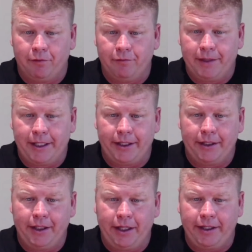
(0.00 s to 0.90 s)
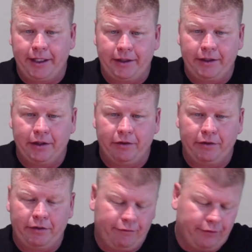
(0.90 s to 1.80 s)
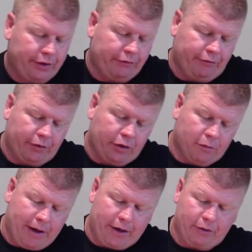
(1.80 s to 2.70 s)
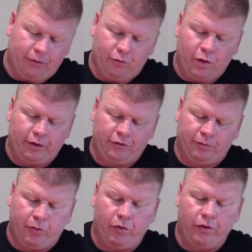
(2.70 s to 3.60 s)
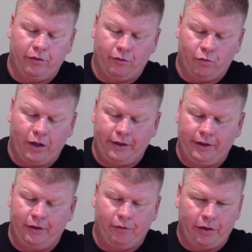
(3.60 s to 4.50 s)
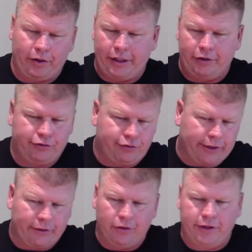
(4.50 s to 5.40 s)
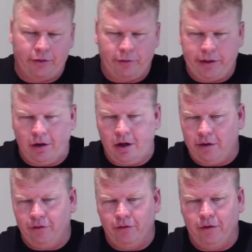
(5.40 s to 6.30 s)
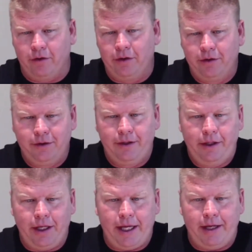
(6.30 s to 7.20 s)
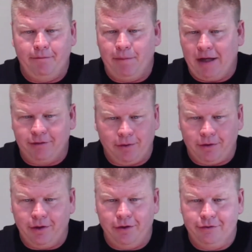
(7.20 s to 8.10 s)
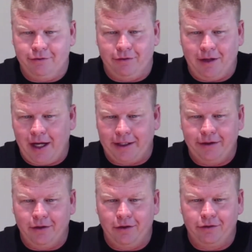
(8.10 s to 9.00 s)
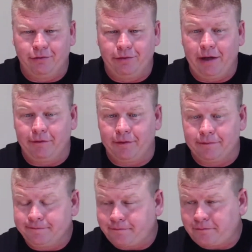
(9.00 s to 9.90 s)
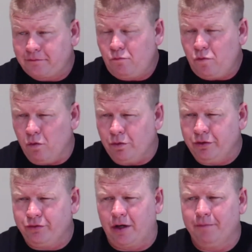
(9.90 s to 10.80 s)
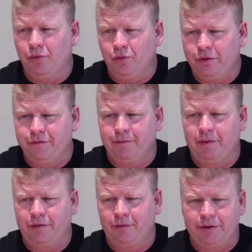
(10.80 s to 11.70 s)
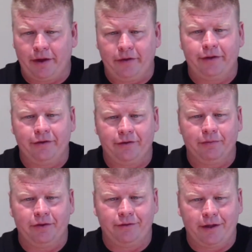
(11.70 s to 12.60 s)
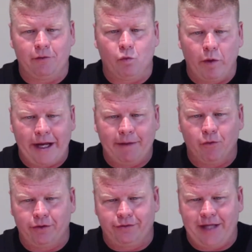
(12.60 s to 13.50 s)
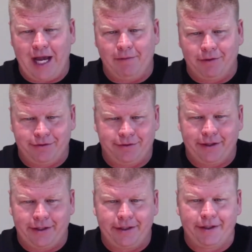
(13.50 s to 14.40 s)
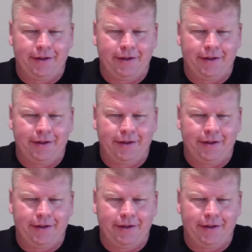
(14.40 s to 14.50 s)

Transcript: of being. I think for no matter what sport, whether or not you're a strength coach like we are, or a basketball coach or hockey coach or whatever, when you start pulling from some of these other disciplines that are way more established than